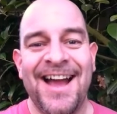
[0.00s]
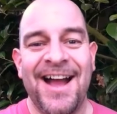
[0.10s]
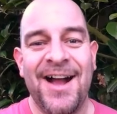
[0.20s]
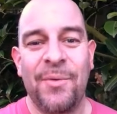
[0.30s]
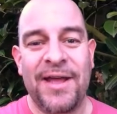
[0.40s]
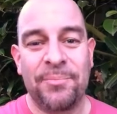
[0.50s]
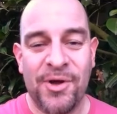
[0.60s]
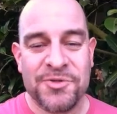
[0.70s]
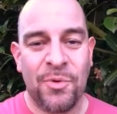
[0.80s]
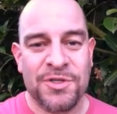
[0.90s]
Uh, we had a
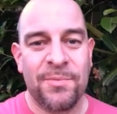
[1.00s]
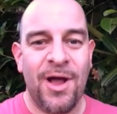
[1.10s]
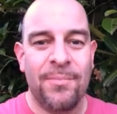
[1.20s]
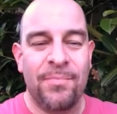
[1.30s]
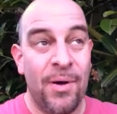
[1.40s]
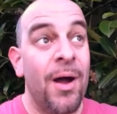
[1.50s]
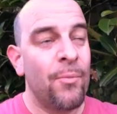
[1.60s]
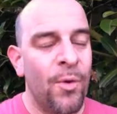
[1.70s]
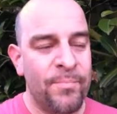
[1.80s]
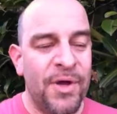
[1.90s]
burst water,
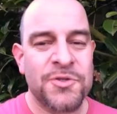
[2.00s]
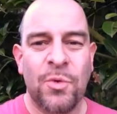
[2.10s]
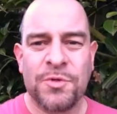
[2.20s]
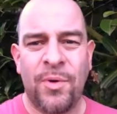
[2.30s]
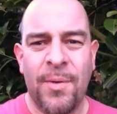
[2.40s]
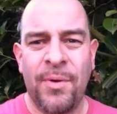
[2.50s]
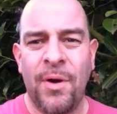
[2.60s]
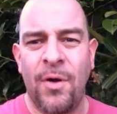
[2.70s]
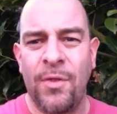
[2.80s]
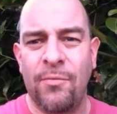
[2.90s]
pipe, burst water pipe
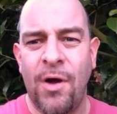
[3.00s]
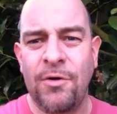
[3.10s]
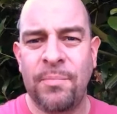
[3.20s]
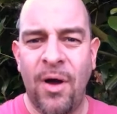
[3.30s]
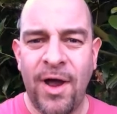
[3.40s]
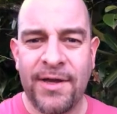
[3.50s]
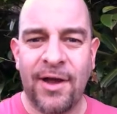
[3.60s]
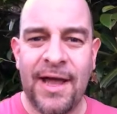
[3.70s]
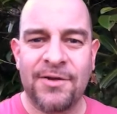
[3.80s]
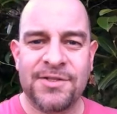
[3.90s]
on the road behind
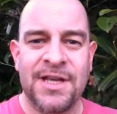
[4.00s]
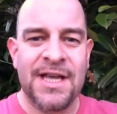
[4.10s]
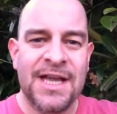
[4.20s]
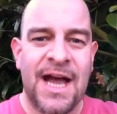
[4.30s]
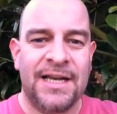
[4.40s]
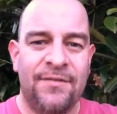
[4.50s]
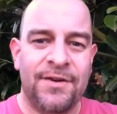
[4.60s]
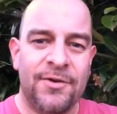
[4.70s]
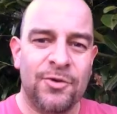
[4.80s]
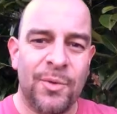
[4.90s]
our house and it
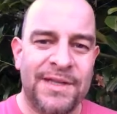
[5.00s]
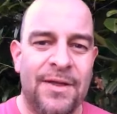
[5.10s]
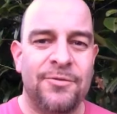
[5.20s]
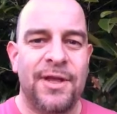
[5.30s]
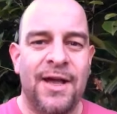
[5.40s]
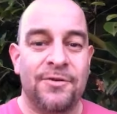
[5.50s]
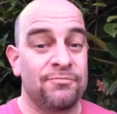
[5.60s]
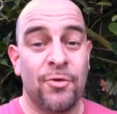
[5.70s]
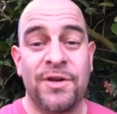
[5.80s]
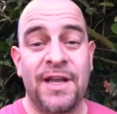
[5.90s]
flowed all the way down through the
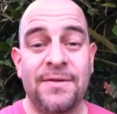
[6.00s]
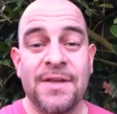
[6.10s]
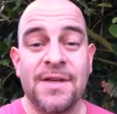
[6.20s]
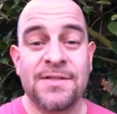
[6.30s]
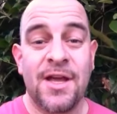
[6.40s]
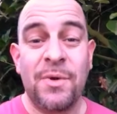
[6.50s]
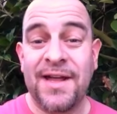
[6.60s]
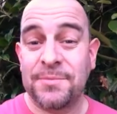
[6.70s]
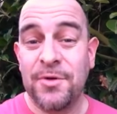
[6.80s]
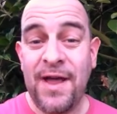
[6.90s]
house, ruined it. So we
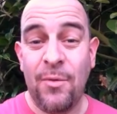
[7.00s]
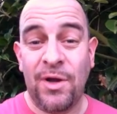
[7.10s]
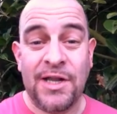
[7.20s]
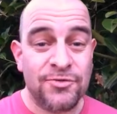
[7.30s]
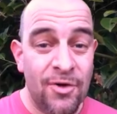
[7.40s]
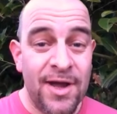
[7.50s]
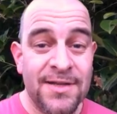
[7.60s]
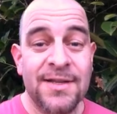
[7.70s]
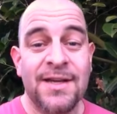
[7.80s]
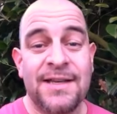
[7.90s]
had to move out while it
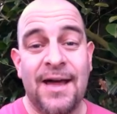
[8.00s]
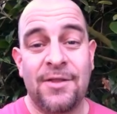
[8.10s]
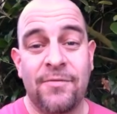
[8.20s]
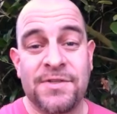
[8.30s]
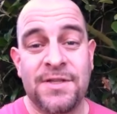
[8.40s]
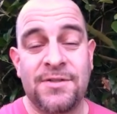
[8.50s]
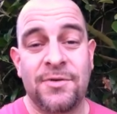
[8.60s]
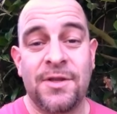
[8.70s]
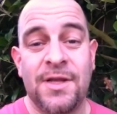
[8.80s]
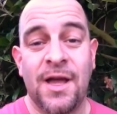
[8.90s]
dried and now they're obviously
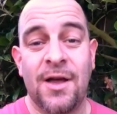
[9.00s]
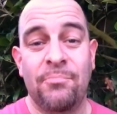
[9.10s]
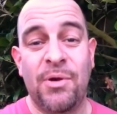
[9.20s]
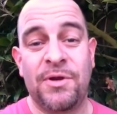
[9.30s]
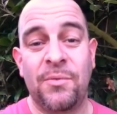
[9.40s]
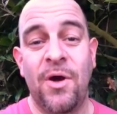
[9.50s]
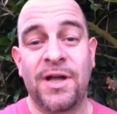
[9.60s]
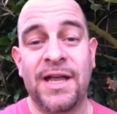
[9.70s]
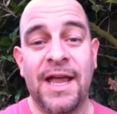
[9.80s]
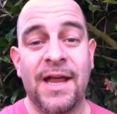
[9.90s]
doing the uh, building
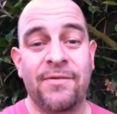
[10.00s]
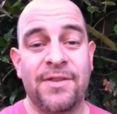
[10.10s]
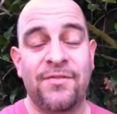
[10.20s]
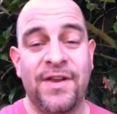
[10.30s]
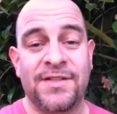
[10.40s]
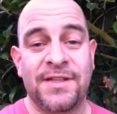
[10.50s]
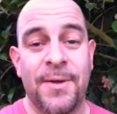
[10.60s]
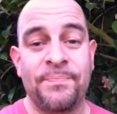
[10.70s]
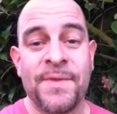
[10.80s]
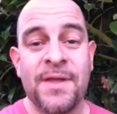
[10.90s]
work and getting everything fixed
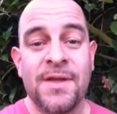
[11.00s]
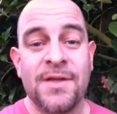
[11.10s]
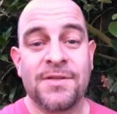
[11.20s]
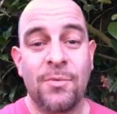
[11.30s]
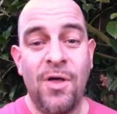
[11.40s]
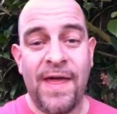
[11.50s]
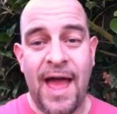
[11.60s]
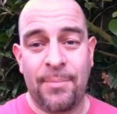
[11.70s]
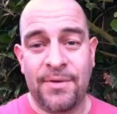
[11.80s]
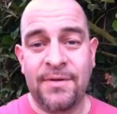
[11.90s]
again. So while that
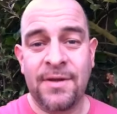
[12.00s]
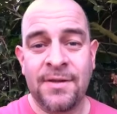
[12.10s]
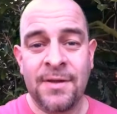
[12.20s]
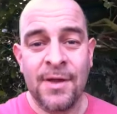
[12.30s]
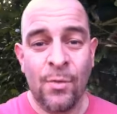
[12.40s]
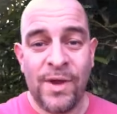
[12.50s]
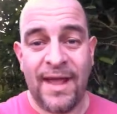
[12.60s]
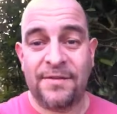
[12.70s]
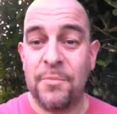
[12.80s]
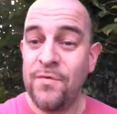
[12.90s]
happened, we
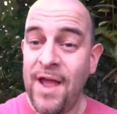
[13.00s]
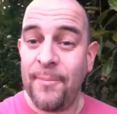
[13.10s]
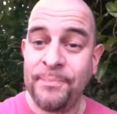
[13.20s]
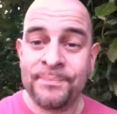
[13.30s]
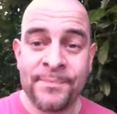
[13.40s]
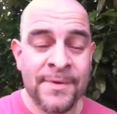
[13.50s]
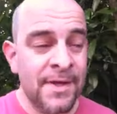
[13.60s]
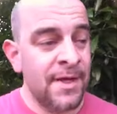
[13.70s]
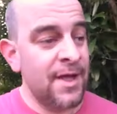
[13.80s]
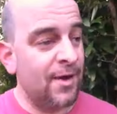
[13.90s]
had to move out.
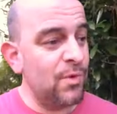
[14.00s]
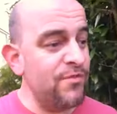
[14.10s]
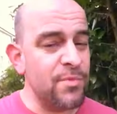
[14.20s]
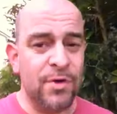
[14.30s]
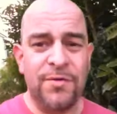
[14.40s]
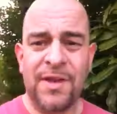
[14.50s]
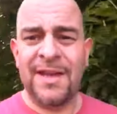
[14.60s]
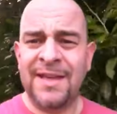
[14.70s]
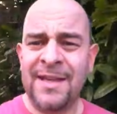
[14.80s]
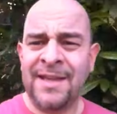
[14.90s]
And we've moved